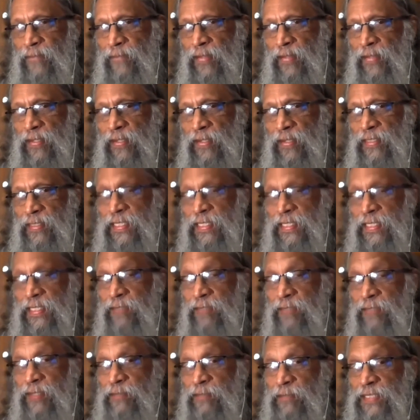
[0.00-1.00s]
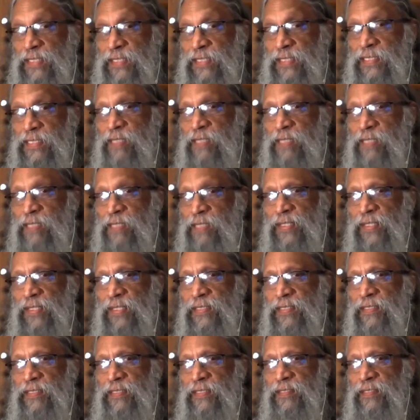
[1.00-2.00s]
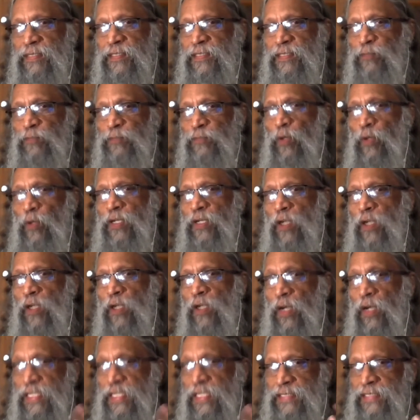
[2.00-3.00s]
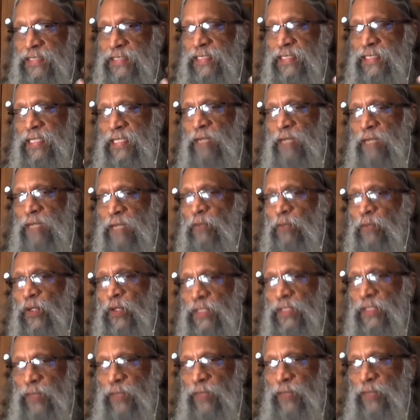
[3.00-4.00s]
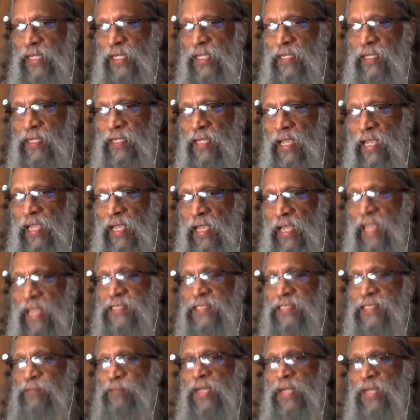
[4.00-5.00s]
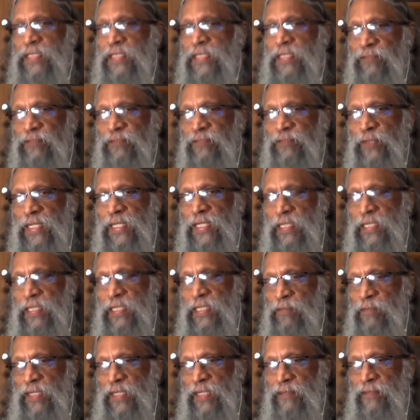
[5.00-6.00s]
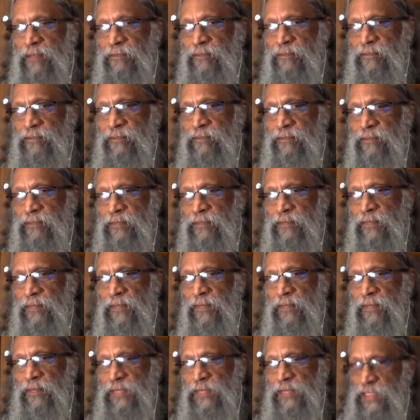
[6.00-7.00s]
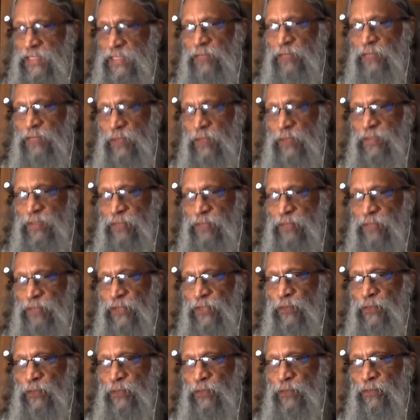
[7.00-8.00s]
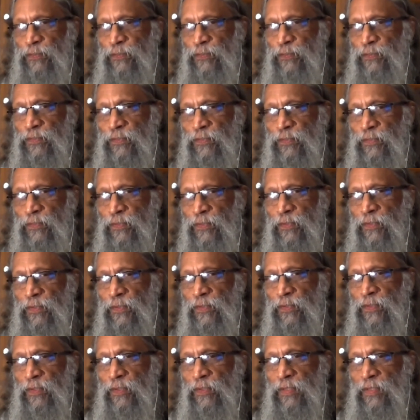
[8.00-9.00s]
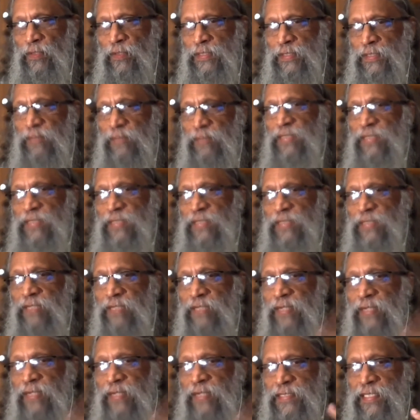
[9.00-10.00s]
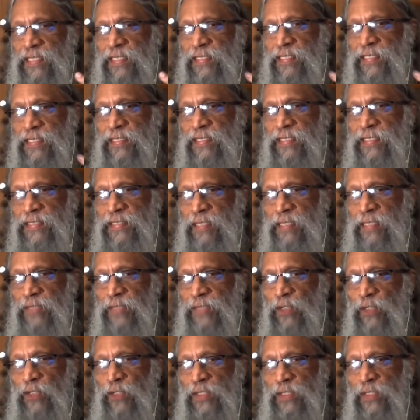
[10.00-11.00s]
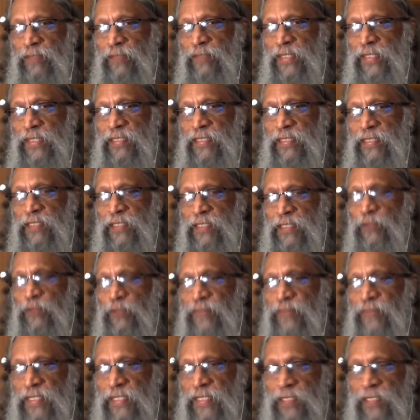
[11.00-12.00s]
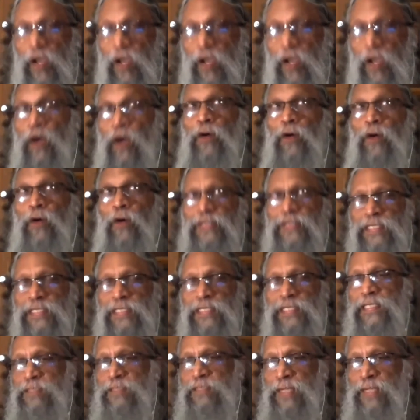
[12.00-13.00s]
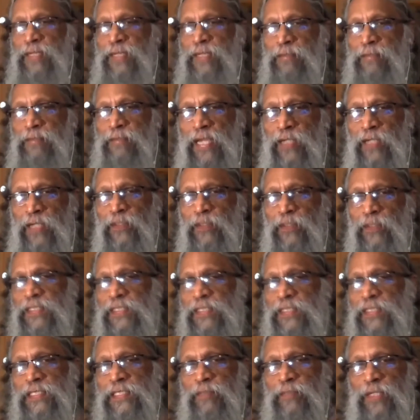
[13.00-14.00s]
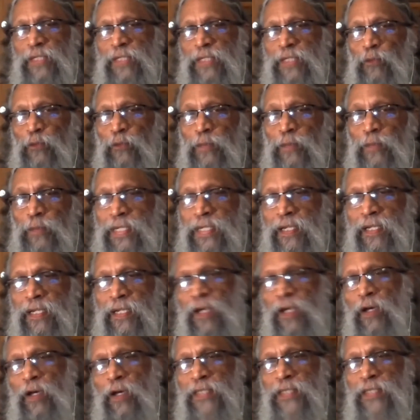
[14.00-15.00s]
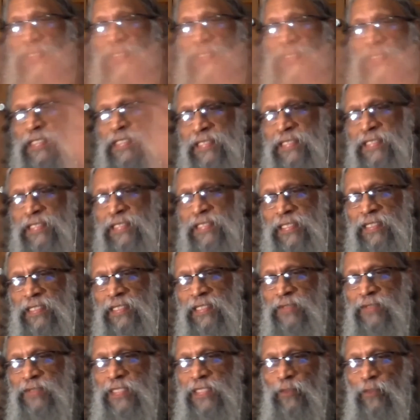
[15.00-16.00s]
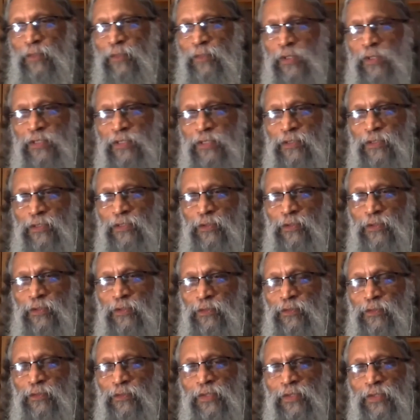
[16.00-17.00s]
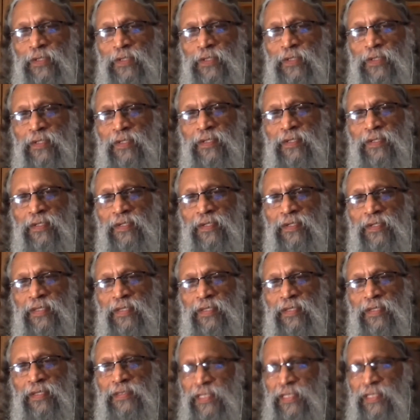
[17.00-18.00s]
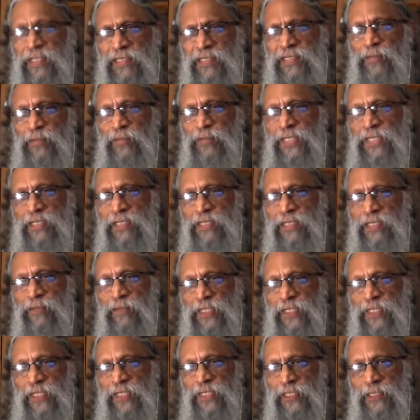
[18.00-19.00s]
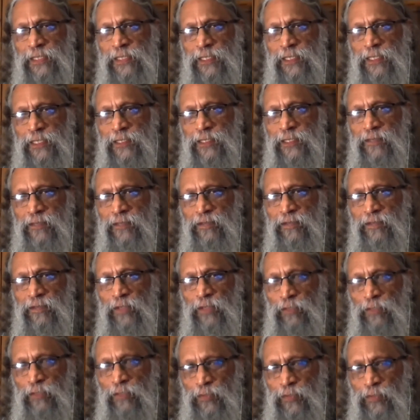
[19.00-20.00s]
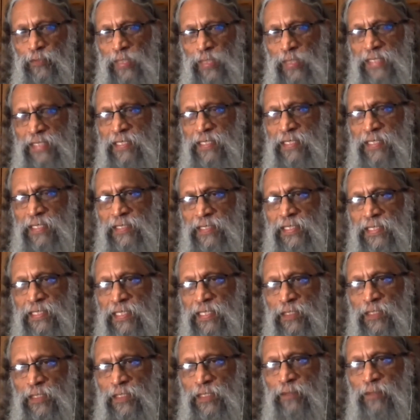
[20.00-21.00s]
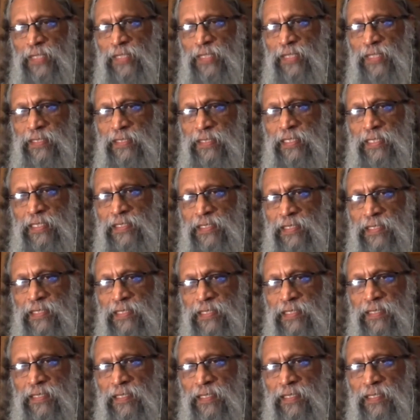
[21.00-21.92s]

Never misinterpret small longings that come on the way as part of your karma. This is what people do. Something very fascinating is coming on the way, then you feel that, oh, this is my man, or this is my woman, or this is the thing which I wanted to do. These are simple interpretations. You have to wait and see in your meditation.